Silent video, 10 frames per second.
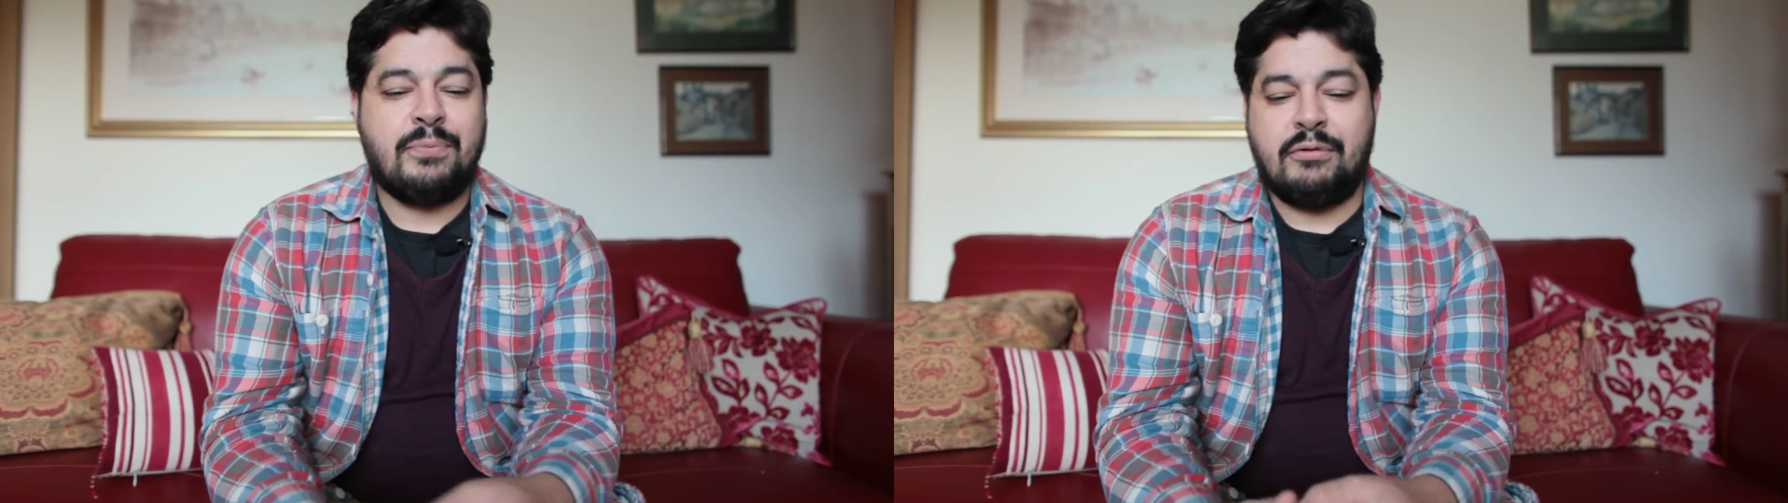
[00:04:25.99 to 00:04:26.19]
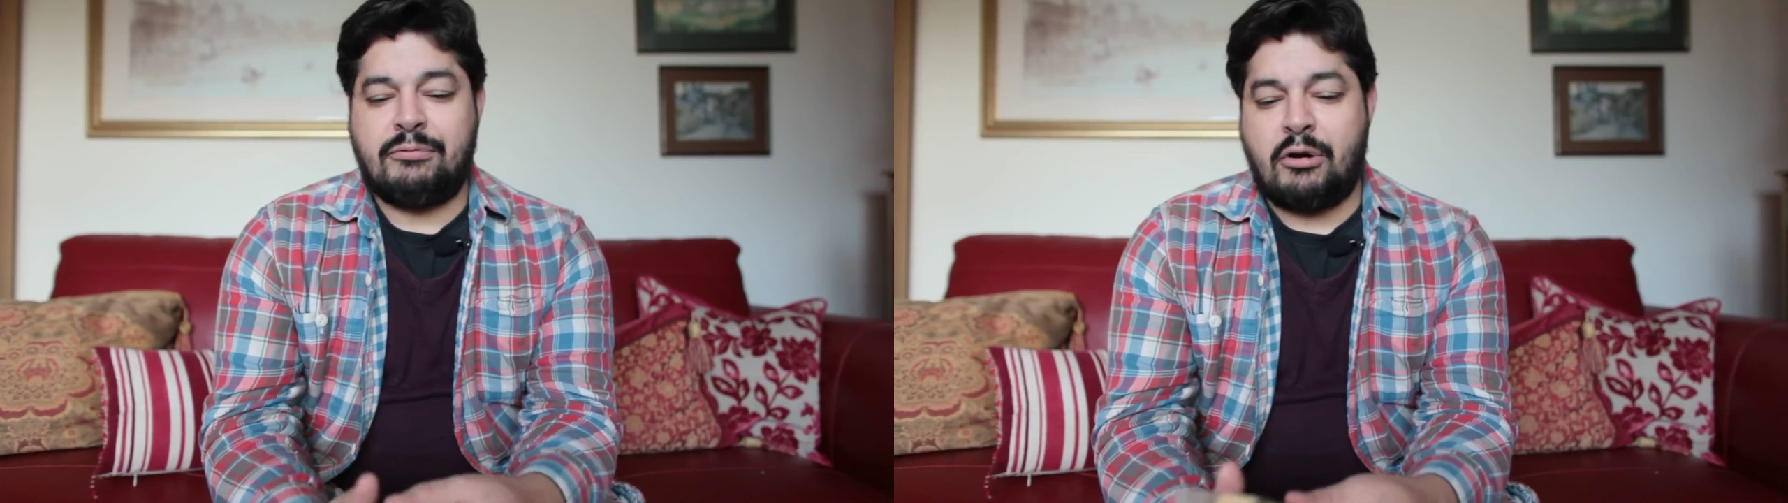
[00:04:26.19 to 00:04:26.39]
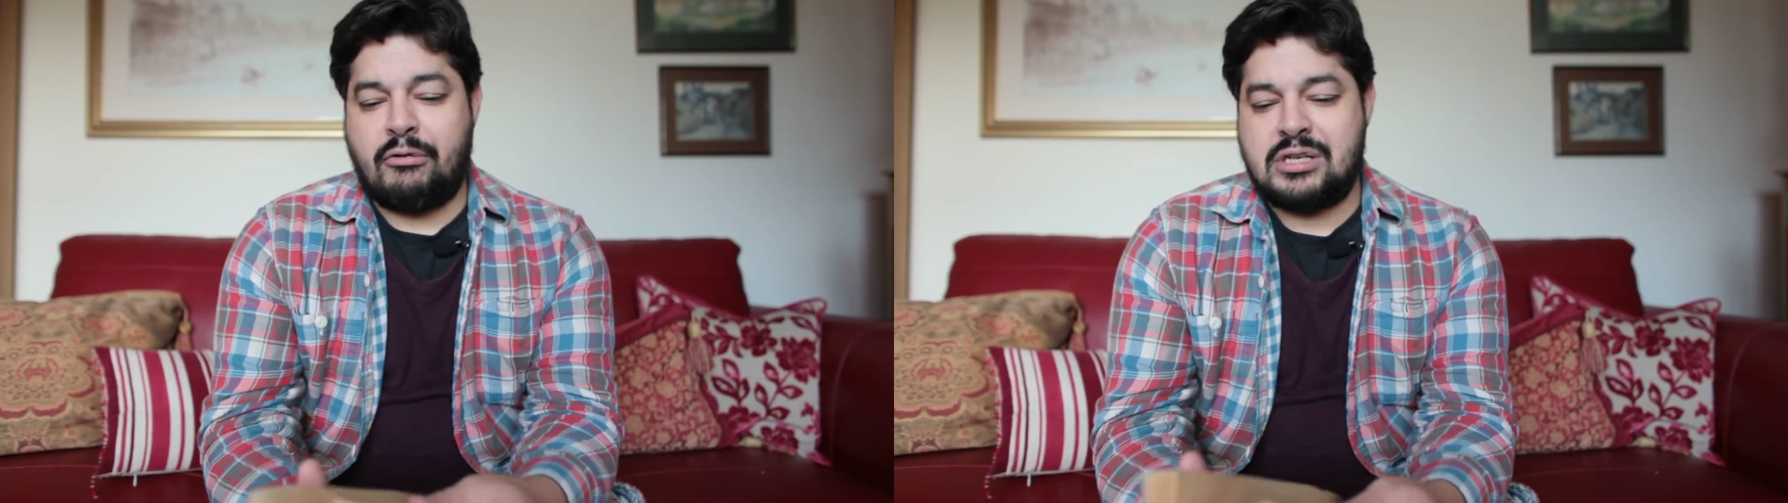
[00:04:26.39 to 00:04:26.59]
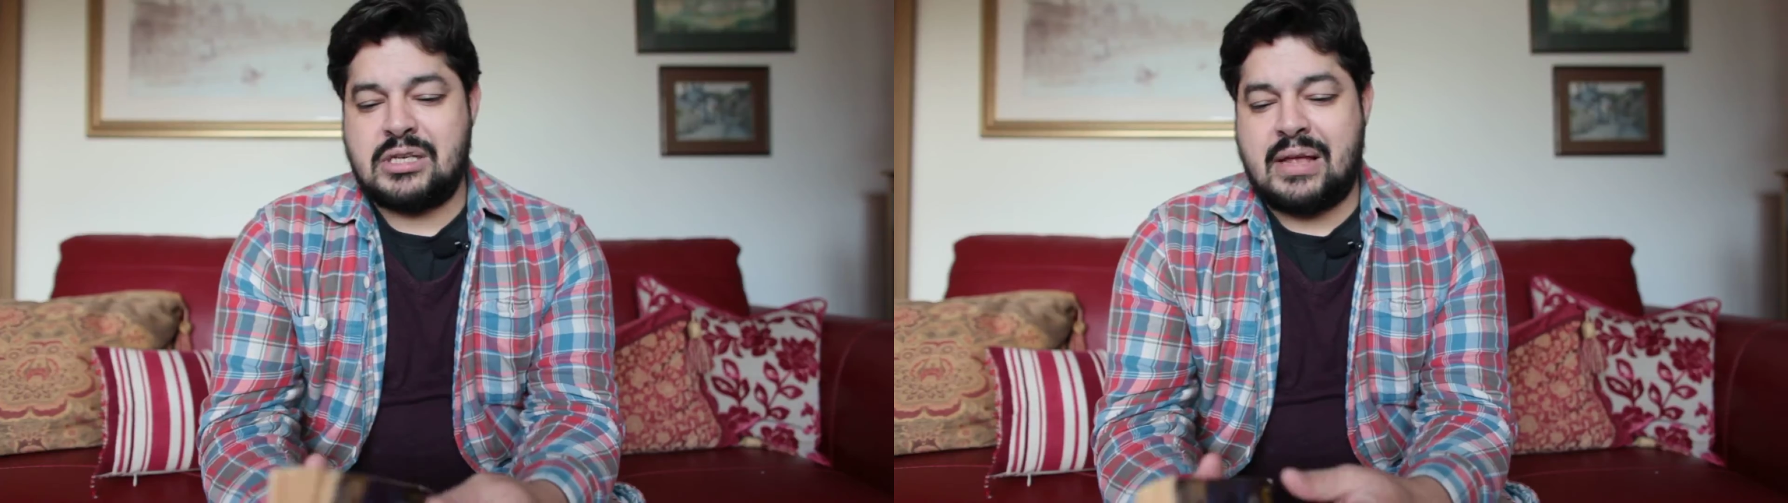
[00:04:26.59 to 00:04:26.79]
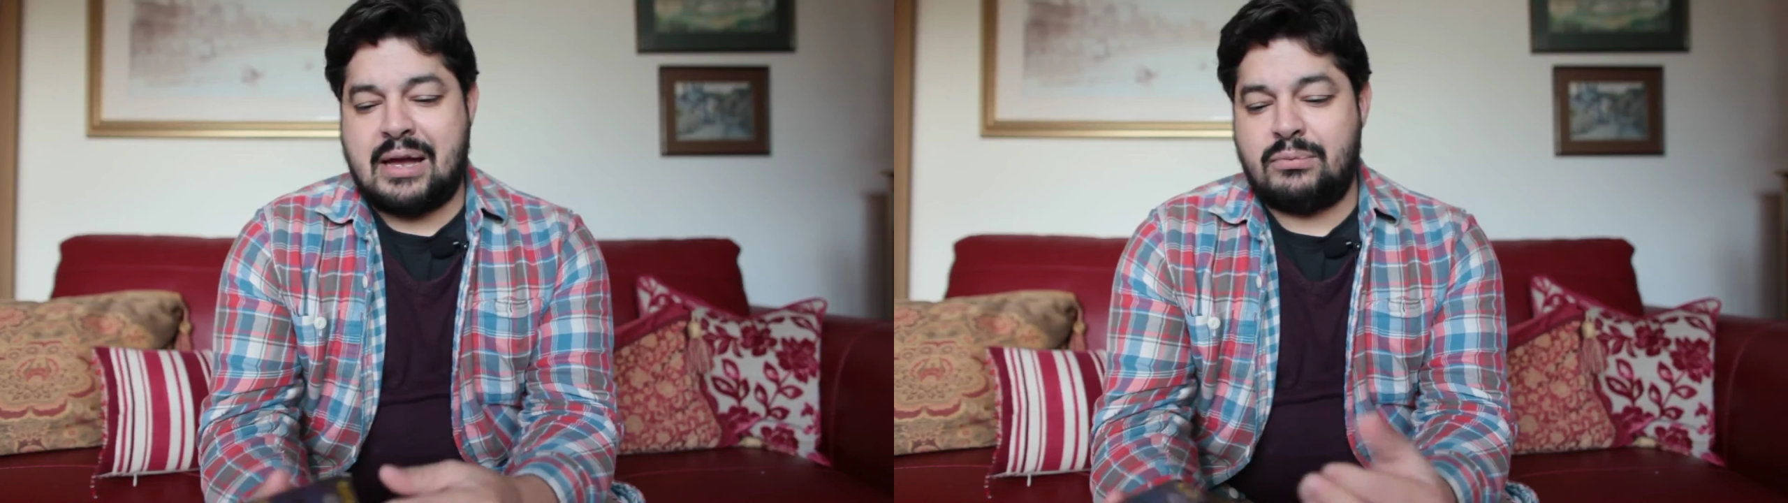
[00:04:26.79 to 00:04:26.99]
forest
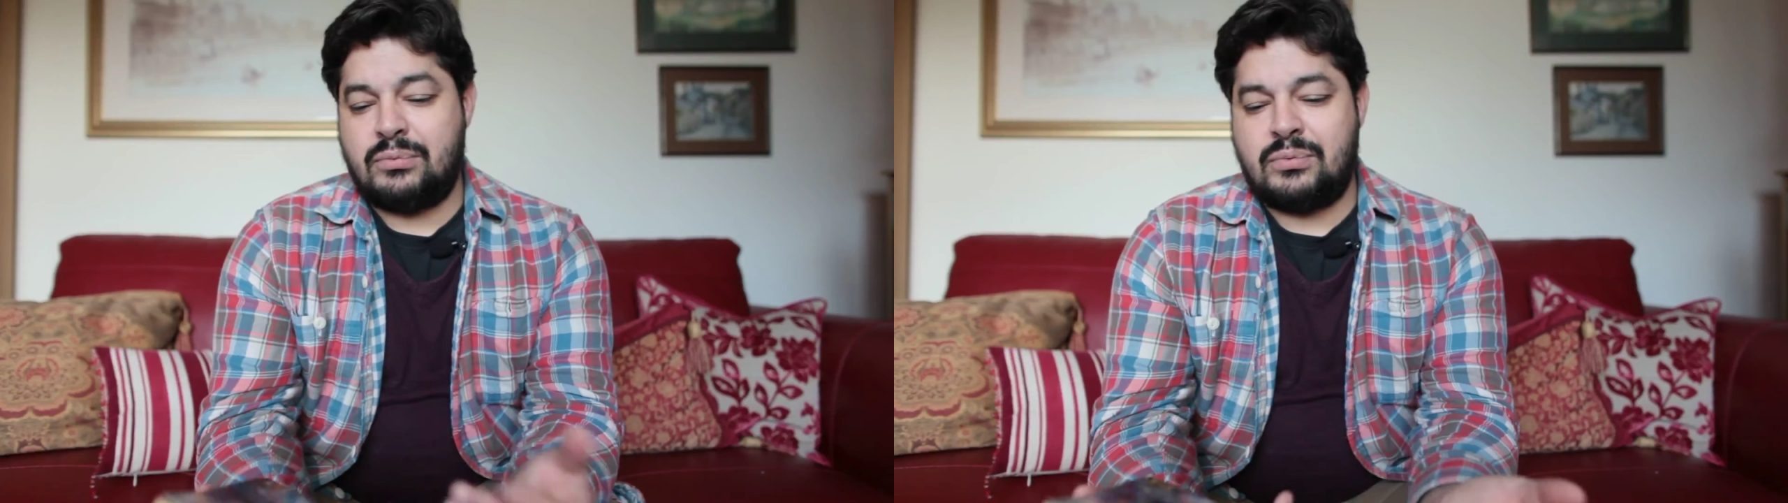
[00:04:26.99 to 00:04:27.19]
and that